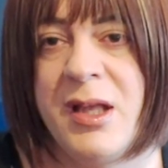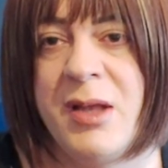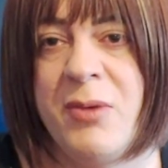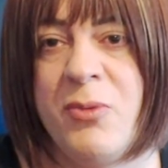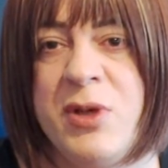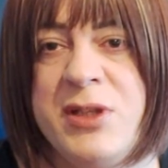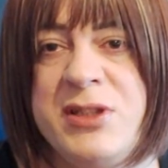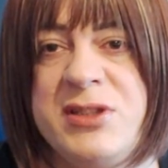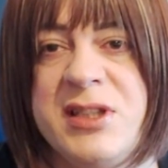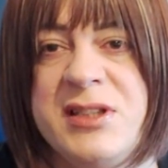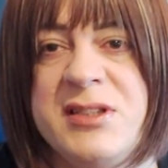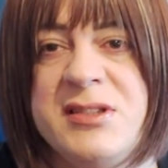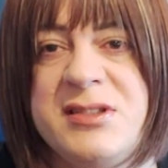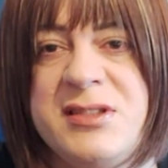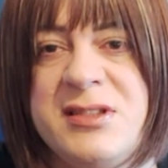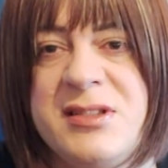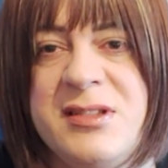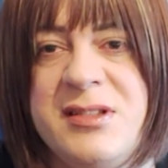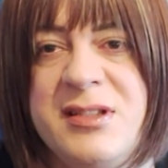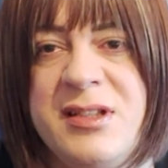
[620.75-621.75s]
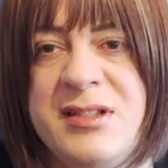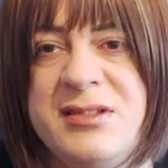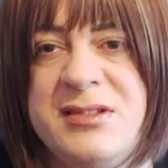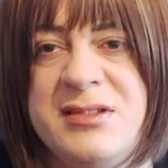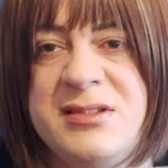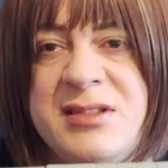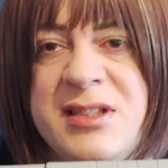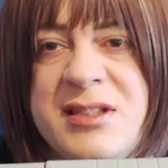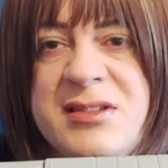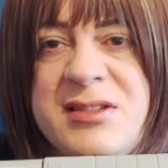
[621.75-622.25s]
which is
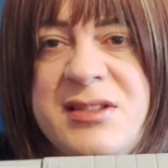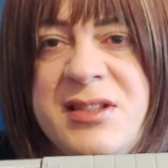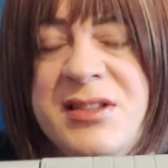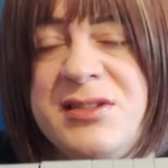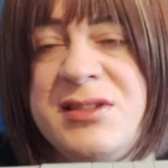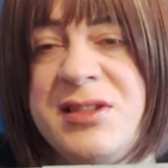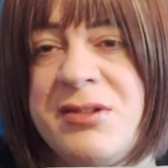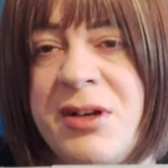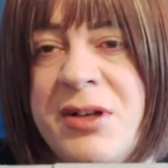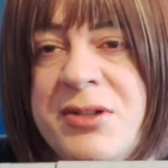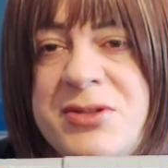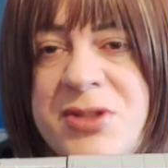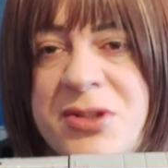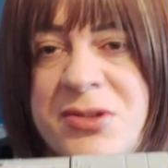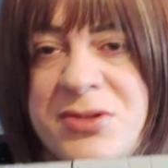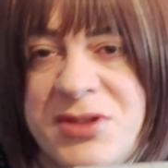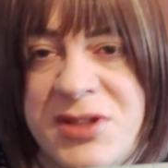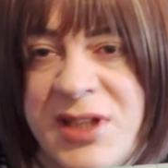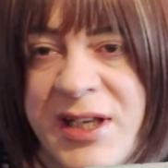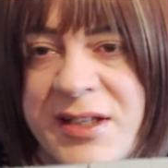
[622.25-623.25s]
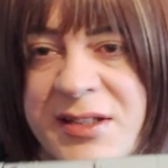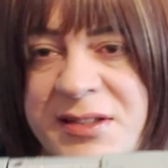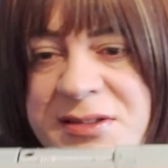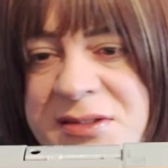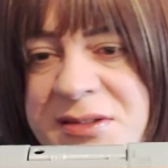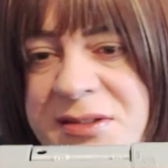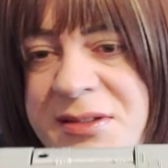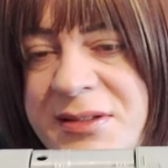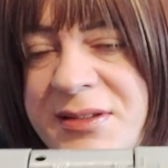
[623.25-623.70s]
60026.